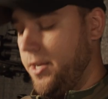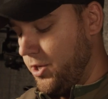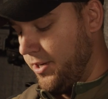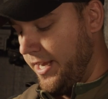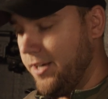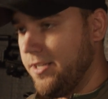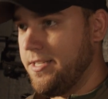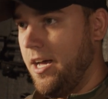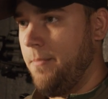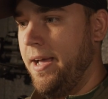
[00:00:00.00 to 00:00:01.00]
Your gear does
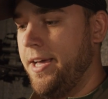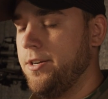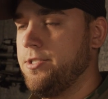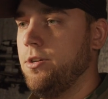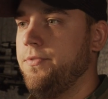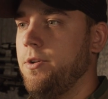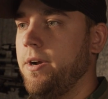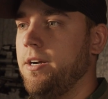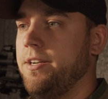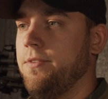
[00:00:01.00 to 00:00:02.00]
not matter, so if you
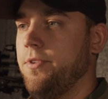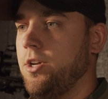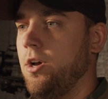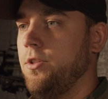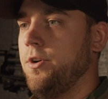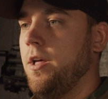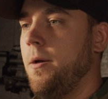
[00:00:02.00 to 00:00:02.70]
wear a different color